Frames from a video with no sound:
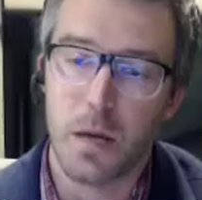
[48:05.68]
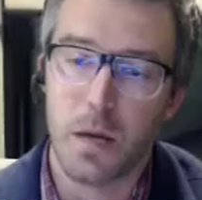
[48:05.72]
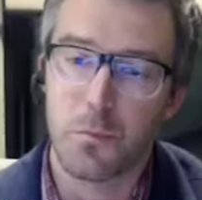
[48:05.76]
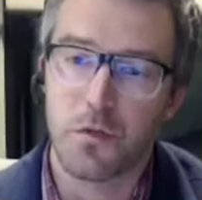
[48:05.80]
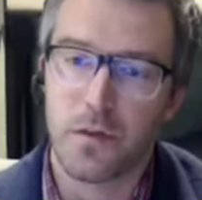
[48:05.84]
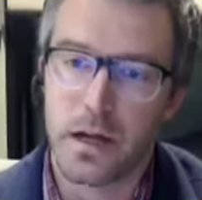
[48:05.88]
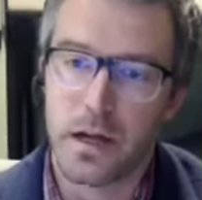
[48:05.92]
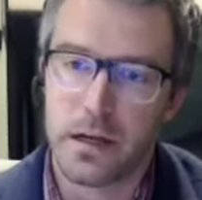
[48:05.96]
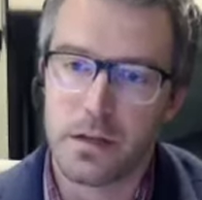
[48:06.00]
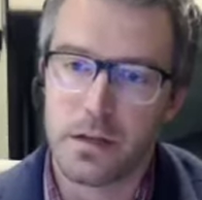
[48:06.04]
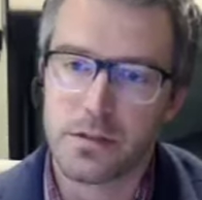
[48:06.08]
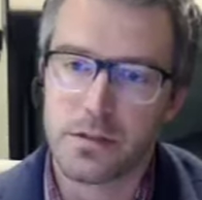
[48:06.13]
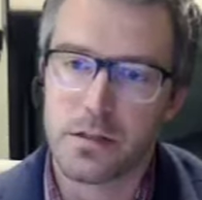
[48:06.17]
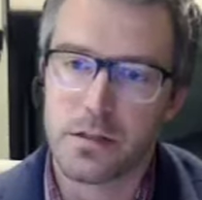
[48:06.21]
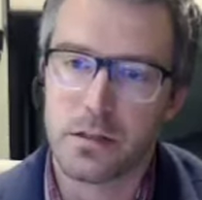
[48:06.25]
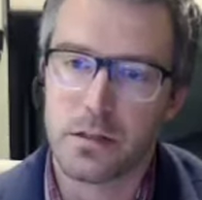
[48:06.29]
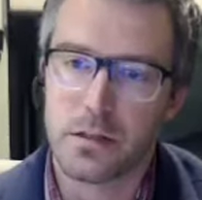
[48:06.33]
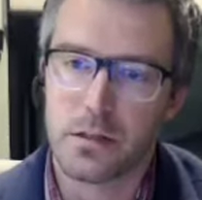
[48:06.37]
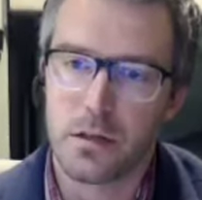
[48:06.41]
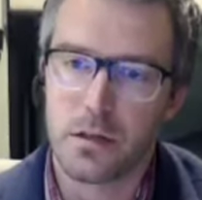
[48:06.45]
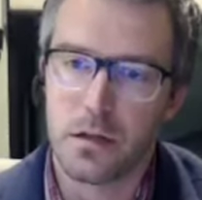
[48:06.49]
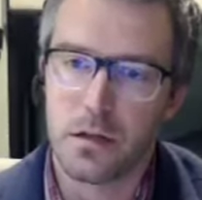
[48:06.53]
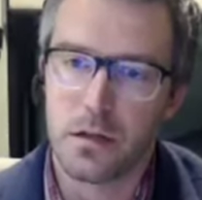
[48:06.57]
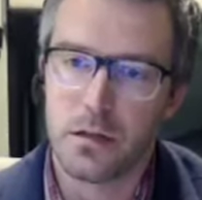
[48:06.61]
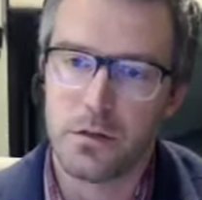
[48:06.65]
provide us
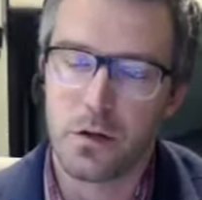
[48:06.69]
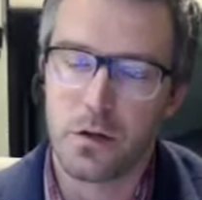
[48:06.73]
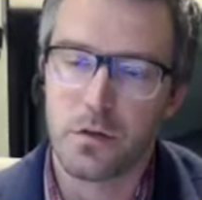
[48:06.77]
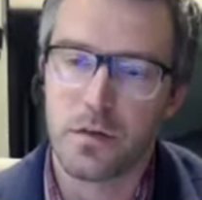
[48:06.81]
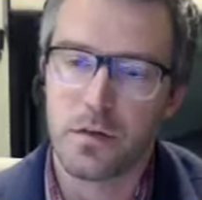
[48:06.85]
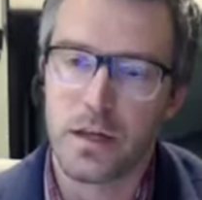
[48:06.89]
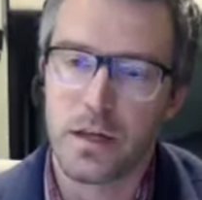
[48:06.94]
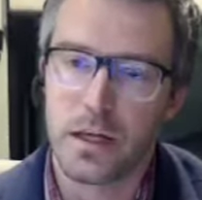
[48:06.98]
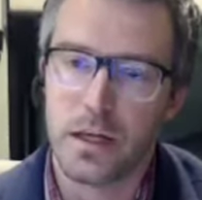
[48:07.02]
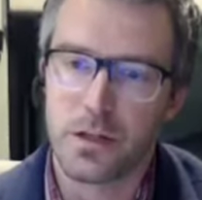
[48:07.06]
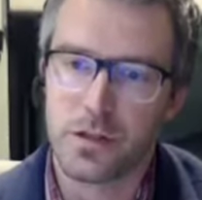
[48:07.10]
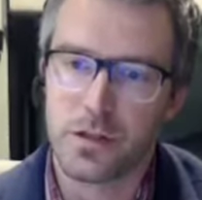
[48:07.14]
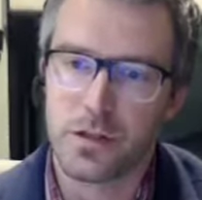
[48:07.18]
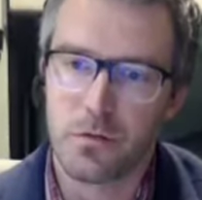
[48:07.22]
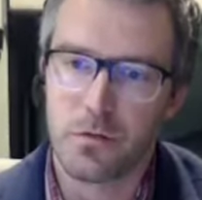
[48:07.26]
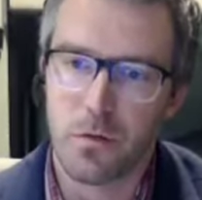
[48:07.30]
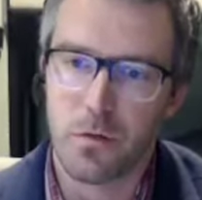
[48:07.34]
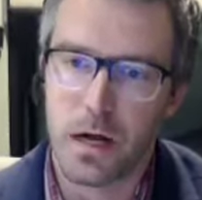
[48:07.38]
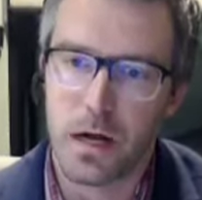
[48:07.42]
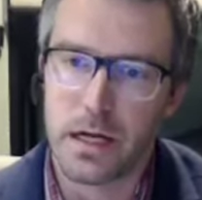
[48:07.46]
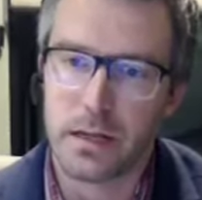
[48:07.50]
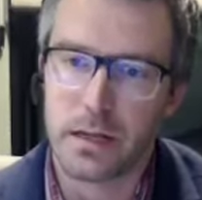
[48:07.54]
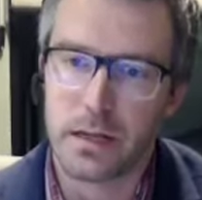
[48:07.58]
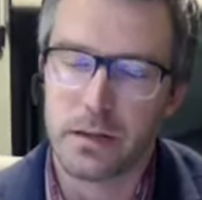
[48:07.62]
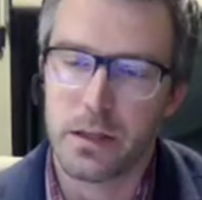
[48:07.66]
a notification in
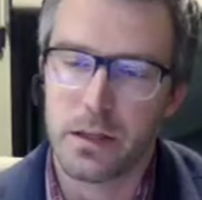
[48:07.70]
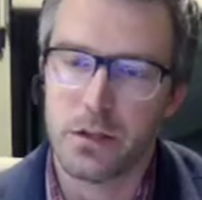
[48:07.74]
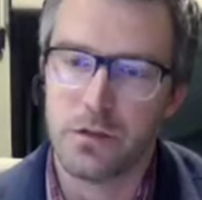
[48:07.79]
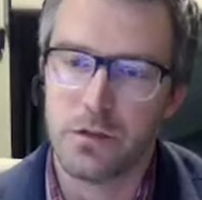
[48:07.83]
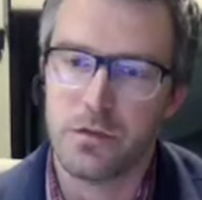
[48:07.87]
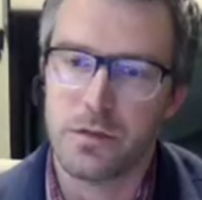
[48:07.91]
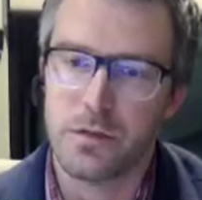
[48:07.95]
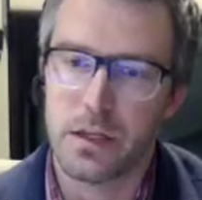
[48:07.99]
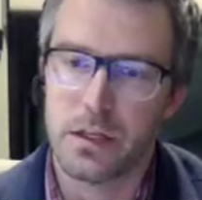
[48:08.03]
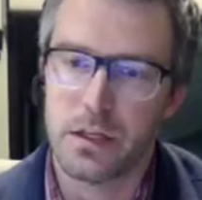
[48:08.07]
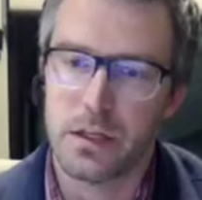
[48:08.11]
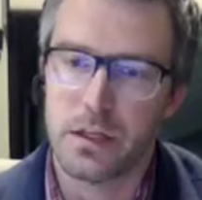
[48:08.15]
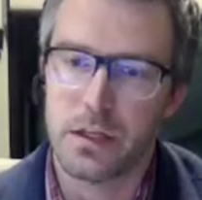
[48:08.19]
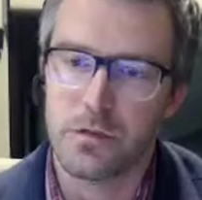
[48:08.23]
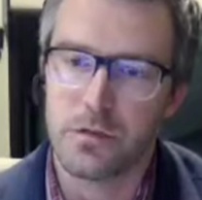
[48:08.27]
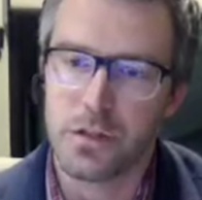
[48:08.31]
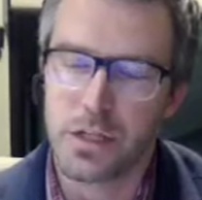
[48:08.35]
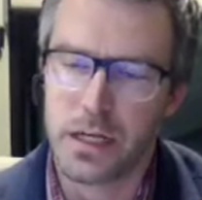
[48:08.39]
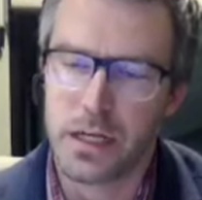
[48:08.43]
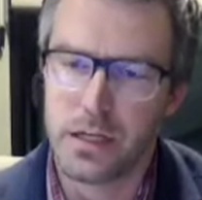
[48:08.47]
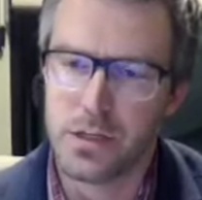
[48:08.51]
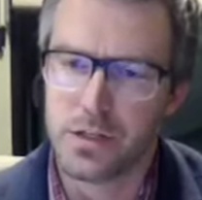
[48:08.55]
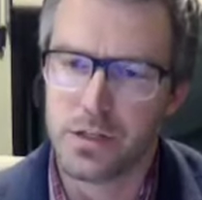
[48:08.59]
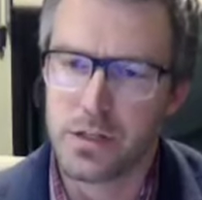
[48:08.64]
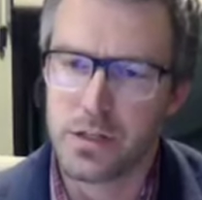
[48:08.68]
writing that you've
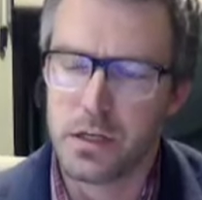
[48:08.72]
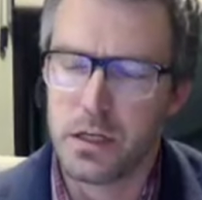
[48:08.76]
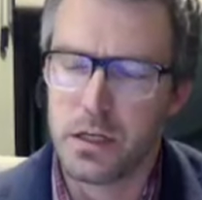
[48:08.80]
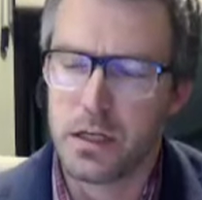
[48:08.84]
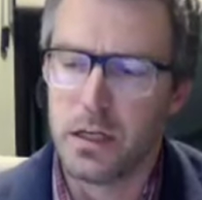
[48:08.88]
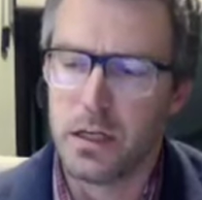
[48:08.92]
changed.